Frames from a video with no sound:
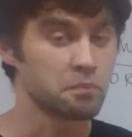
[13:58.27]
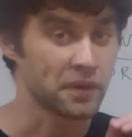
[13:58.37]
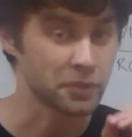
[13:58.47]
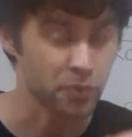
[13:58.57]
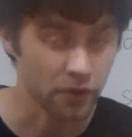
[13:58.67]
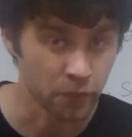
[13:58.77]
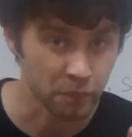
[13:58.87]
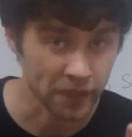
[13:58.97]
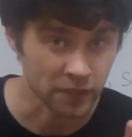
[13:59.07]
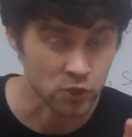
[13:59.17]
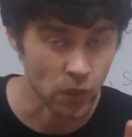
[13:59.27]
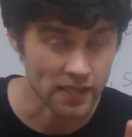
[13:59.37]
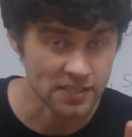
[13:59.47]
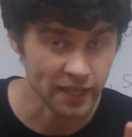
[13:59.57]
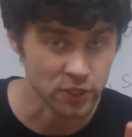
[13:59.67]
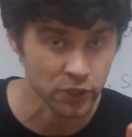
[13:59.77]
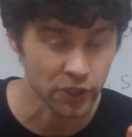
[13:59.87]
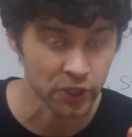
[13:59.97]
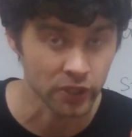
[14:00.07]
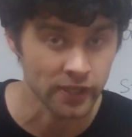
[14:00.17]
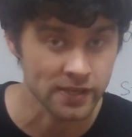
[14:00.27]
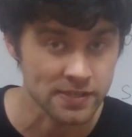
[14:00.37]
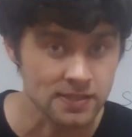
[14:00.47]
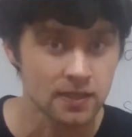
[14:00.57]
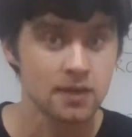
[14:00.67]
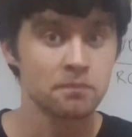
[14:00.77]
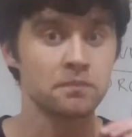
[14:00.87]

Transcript: But the translation here is